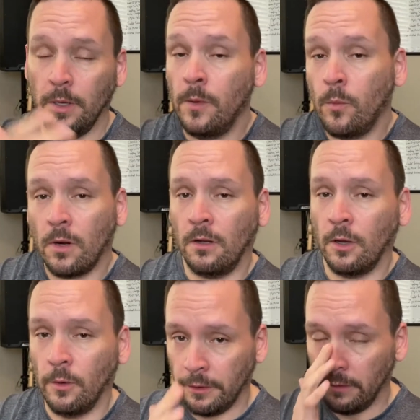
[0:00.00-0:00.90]
And we're all
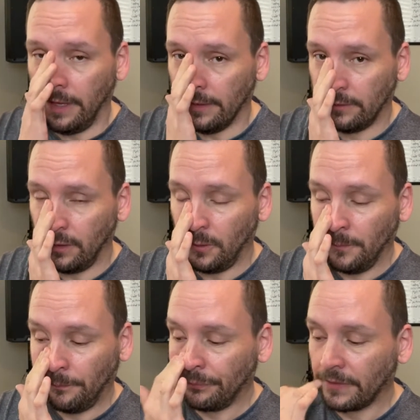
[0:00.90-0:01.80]
going through that.
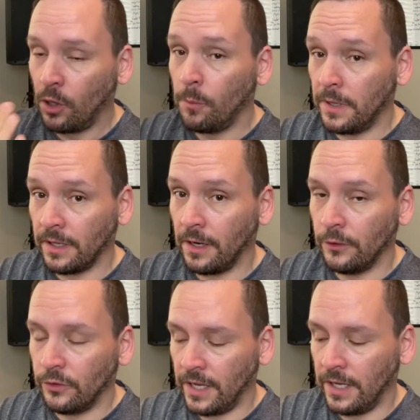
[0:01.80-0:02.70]
So I hope you can
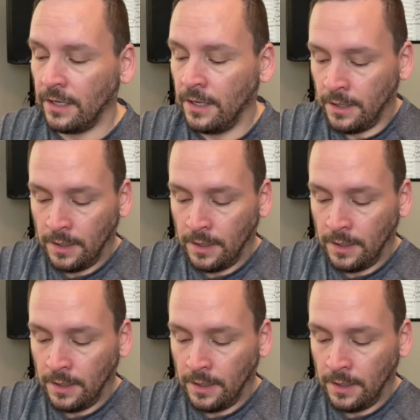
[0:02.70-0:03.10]
understand.